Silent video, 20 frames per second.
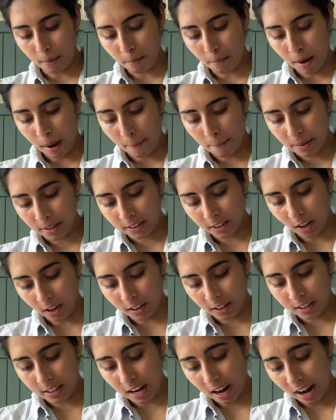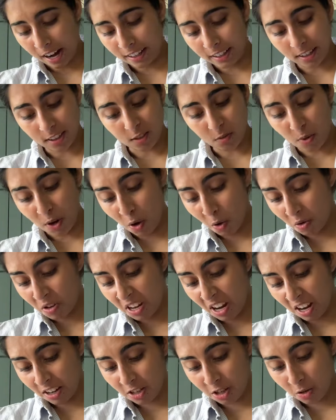peppers on the diagonal. We only
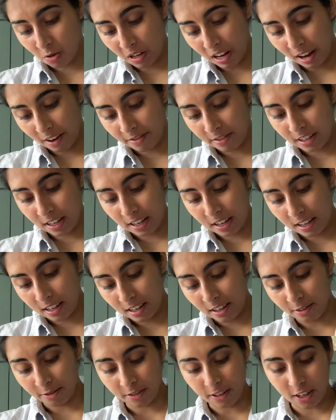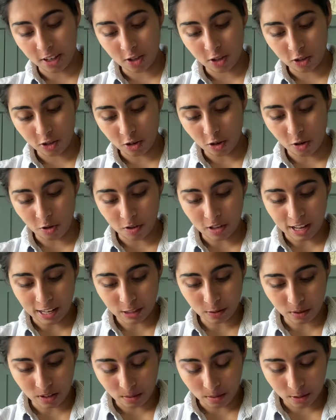had 2 left in the fridge, so
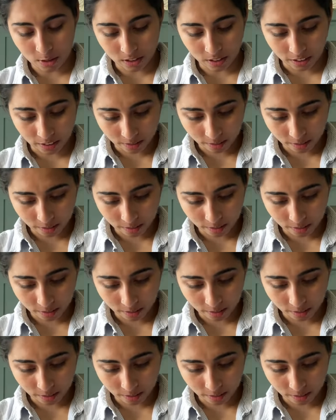that's what I'm using.